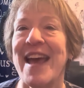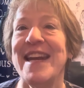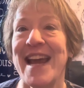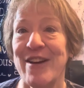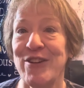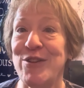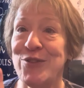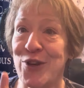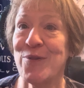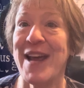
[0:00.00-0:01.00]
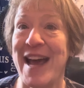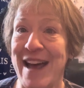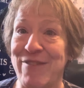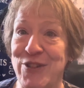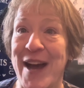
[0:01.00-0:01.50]
Now, you don't
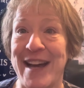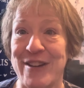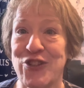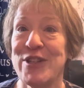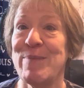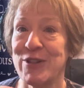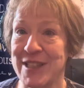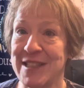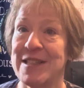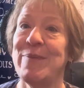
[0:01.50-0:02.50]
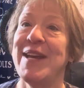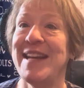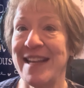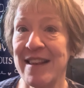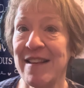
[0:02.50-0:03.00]
have to actually participate
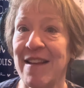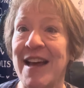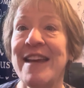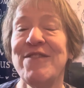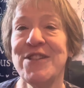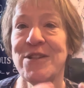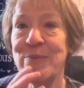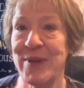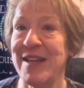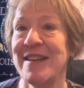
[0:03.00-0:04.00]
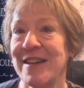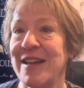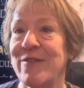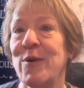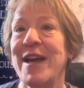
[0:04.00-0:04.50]
in the live to be in the
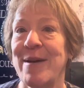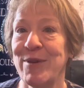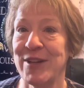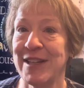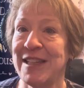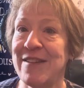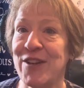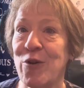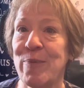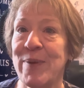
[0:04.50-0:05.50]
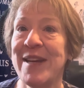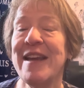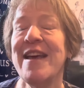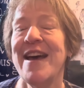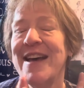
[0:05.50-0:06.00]
giveaway. I'm going to leave it open
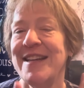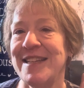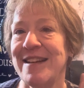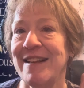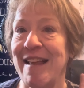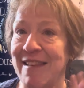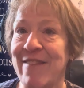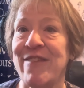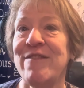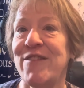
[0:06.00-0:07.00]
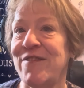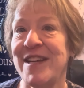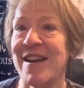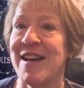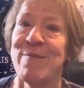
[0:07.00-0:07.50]
until
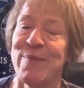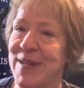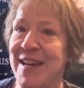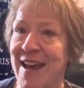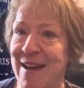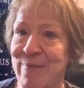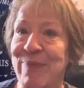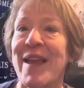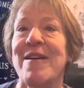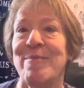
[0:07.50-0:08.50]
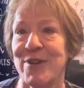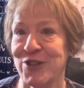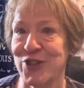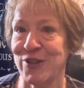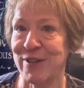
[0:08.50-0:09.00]
11:59 p.m.
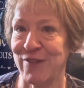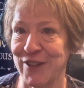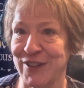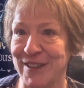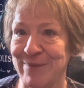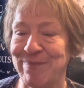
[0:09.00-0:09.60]
March 31st.